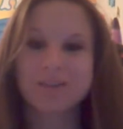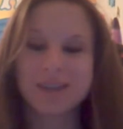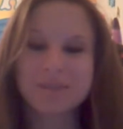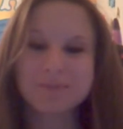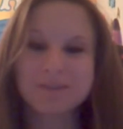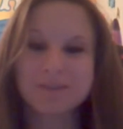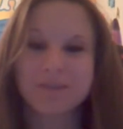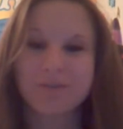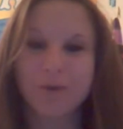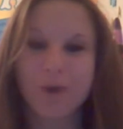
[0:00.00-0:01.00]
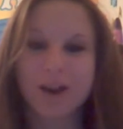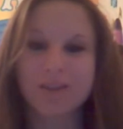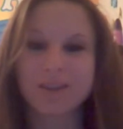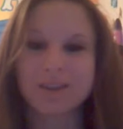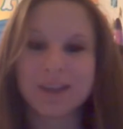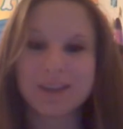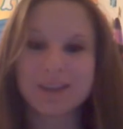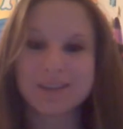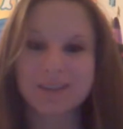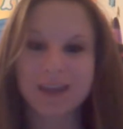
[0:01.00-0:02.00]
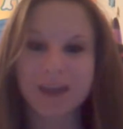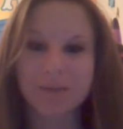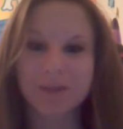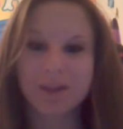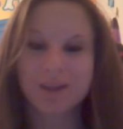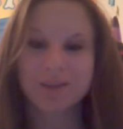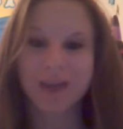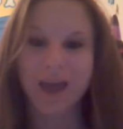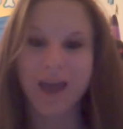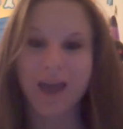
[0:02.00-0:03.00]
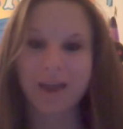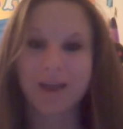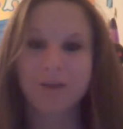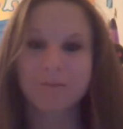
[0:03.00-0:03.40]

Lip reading: tips for the LEED exam that